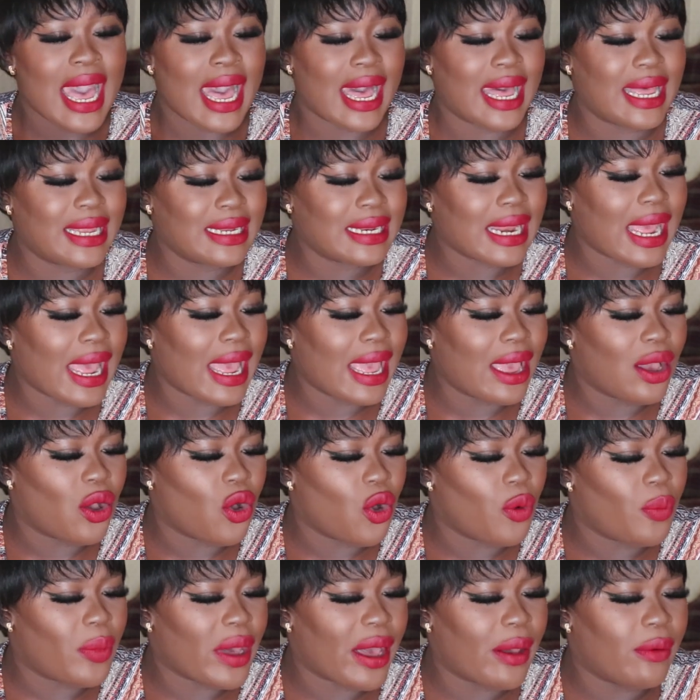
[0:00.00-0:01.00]
And I
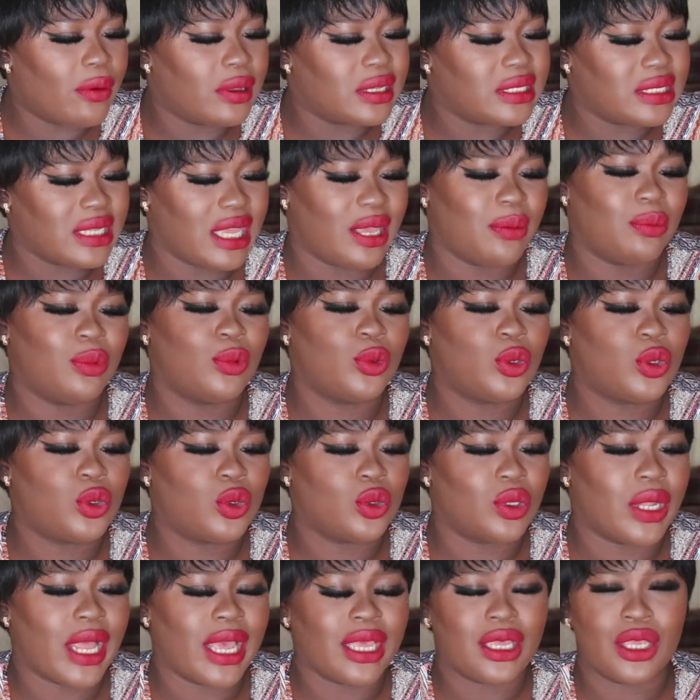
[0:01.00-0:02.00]
hope I was able
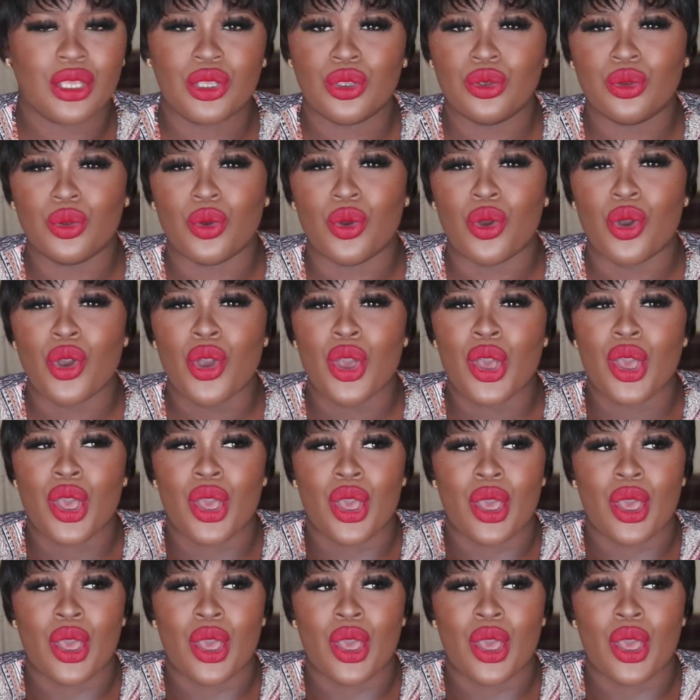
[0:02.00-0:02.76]
to, like, you know,